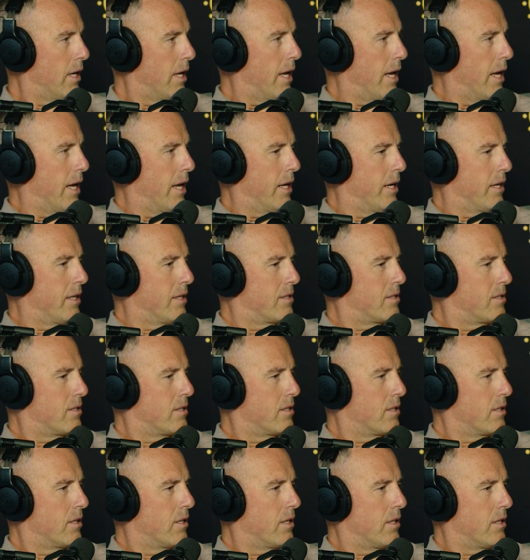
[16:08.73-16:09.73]
And
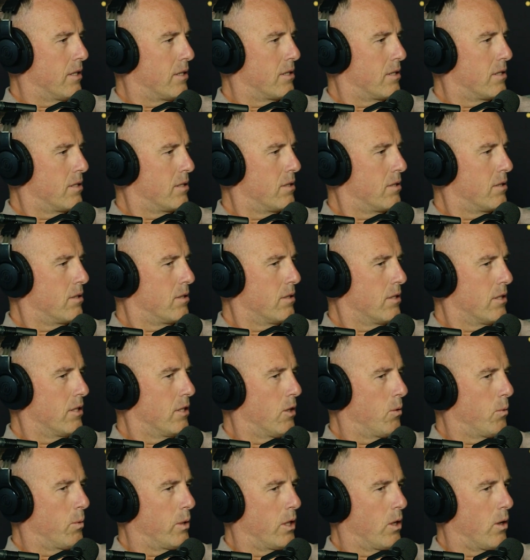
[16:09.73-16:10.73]
it's
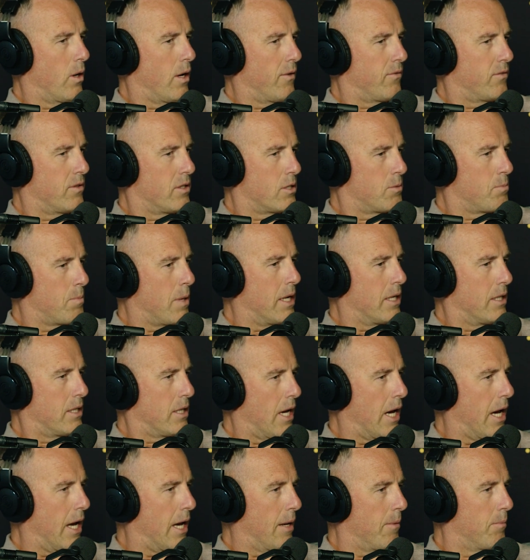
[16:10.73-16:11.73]
we don't have to spend
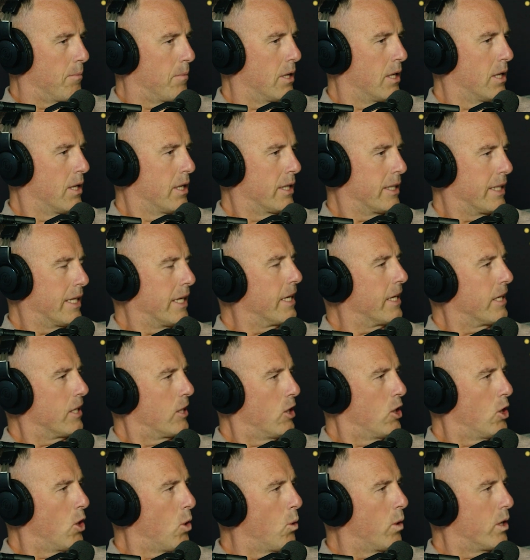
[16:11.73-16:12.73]
time getting
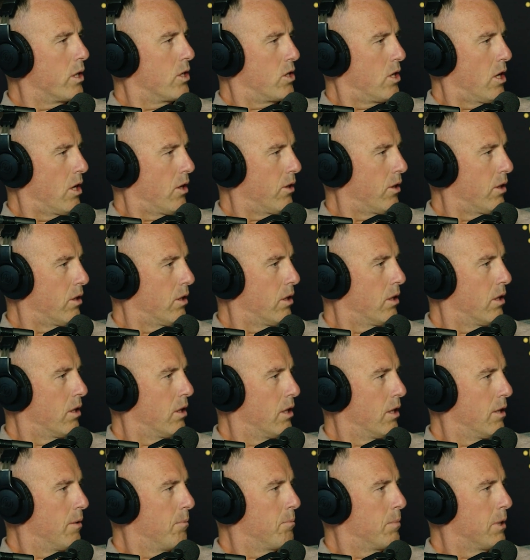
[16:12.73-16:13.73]
to know each other,
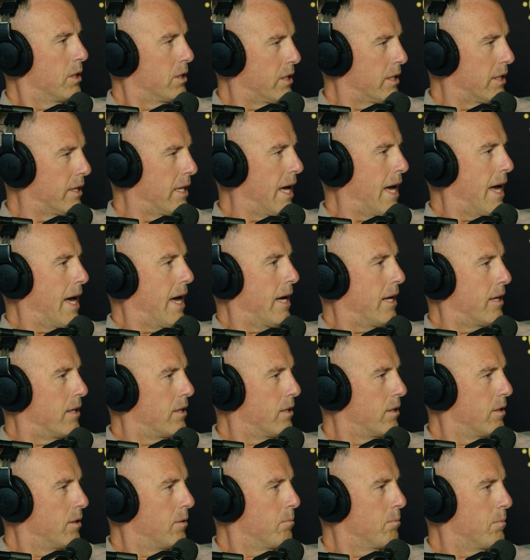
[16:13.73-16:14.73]
building that
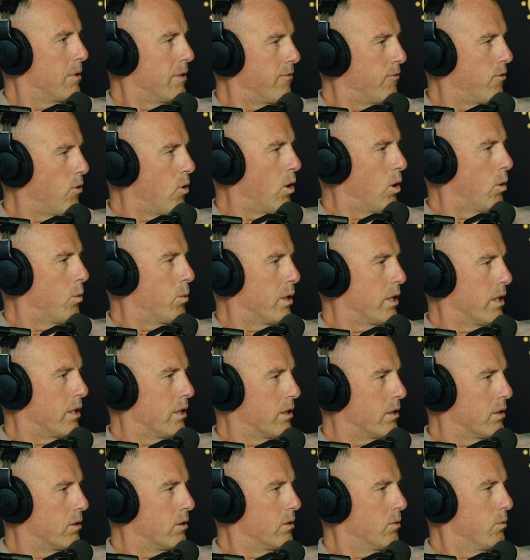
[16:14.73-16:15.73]
before
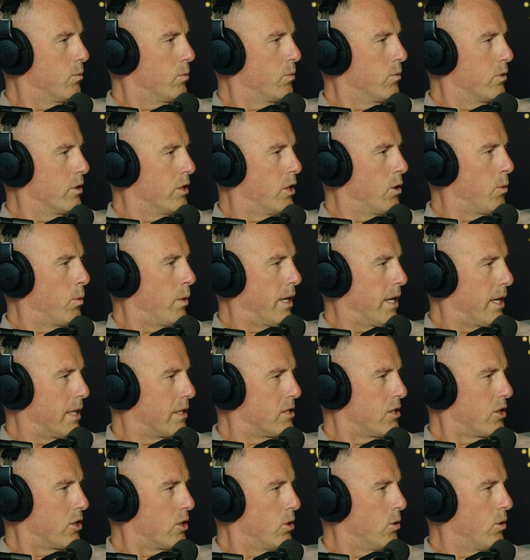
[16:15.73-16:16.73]
we
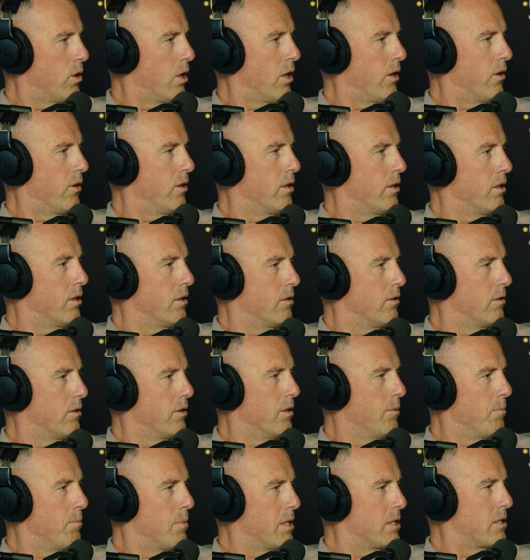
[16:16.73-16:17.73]
execute on the
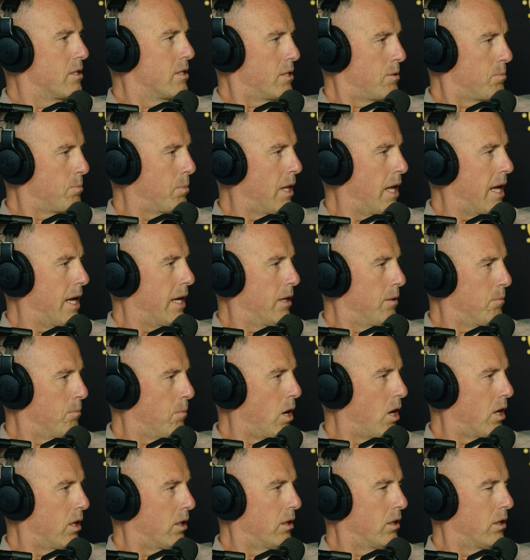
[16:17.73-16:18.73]
business plan and
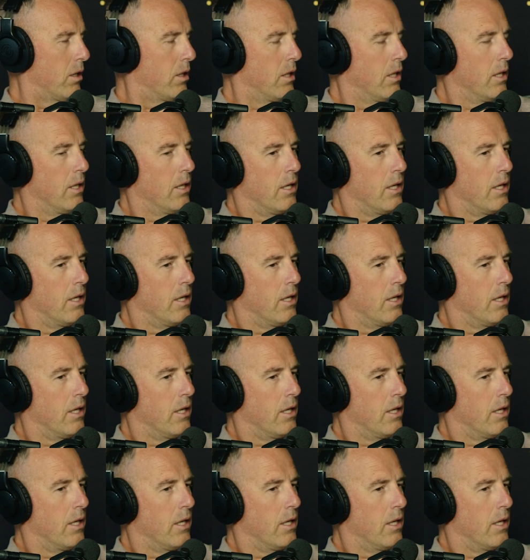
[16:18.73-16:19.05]
model.